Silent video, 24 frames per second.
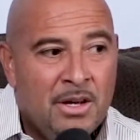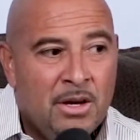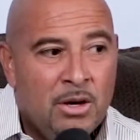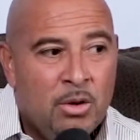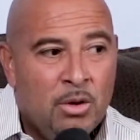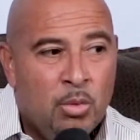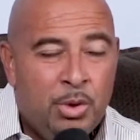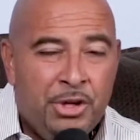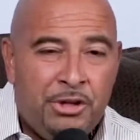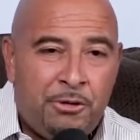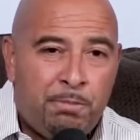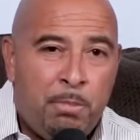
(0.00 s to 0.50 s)

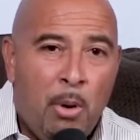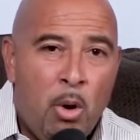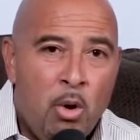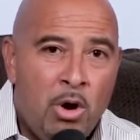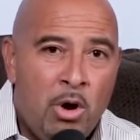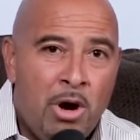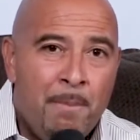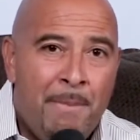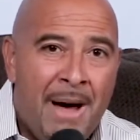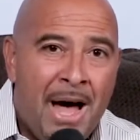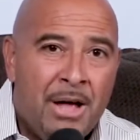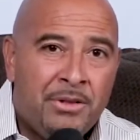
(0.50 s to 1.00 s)
We spoke
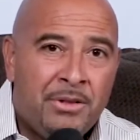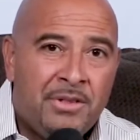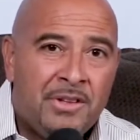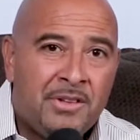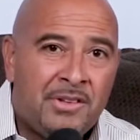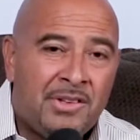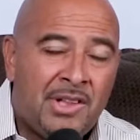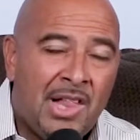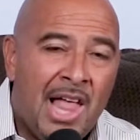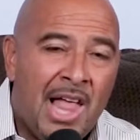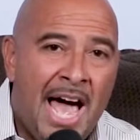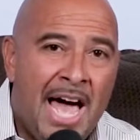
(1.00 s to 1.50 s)
about
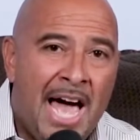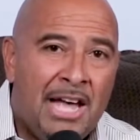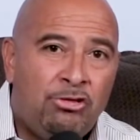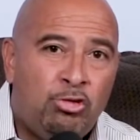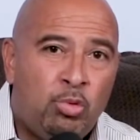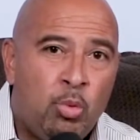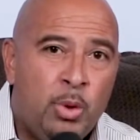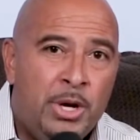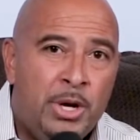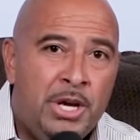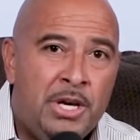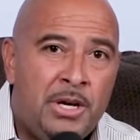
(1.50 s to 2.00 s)
this last
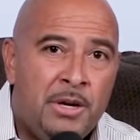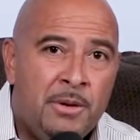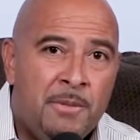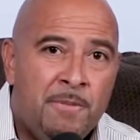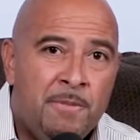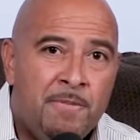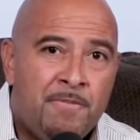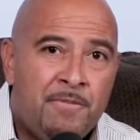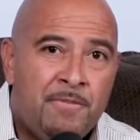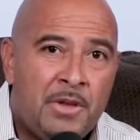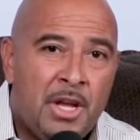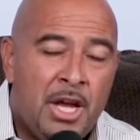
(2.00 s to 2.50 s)
week
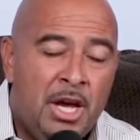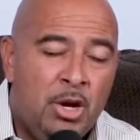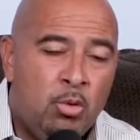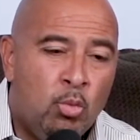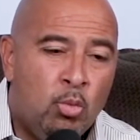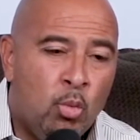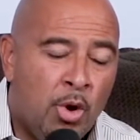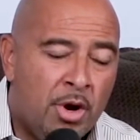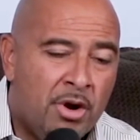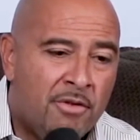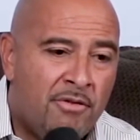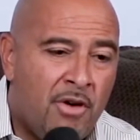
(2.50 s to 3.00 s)
in
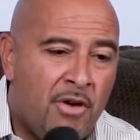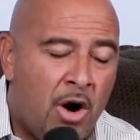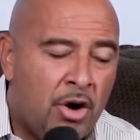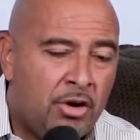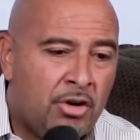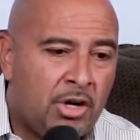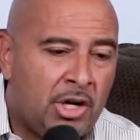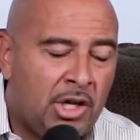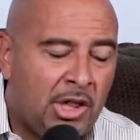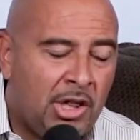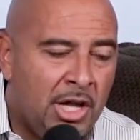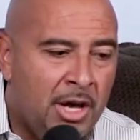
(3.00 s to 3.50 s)
one of our
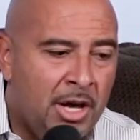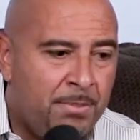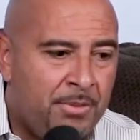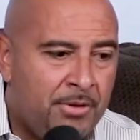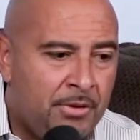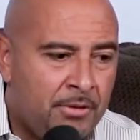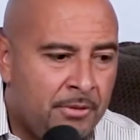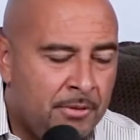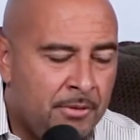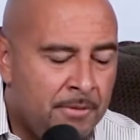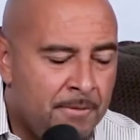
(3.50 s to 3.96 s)
clips.